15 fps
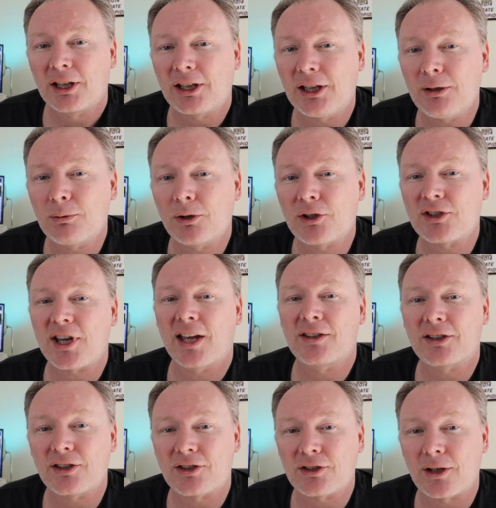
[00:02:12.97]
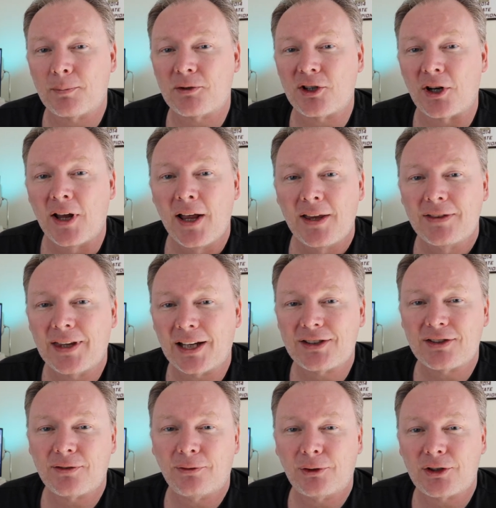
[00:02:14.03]
keywords and the description.
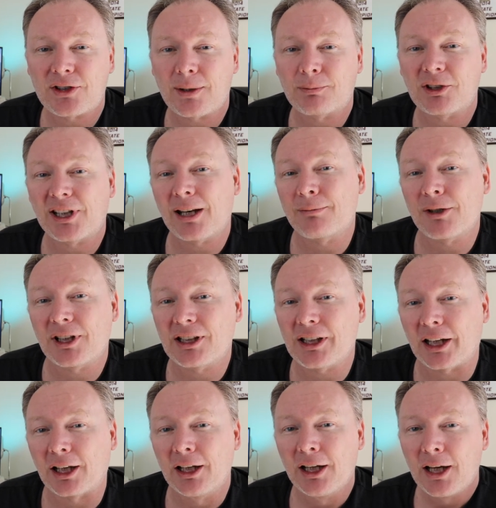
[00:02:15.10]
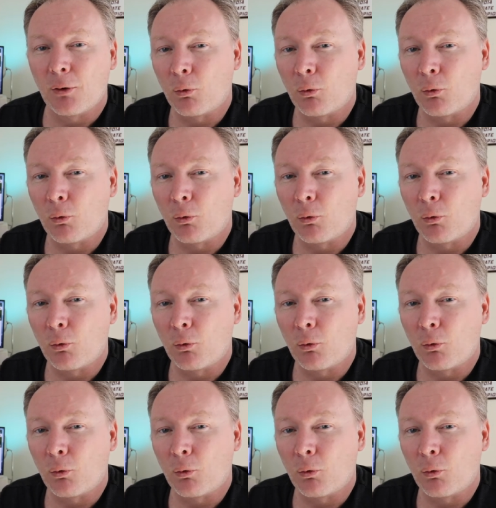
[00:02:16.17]
That's the first step to getting to click.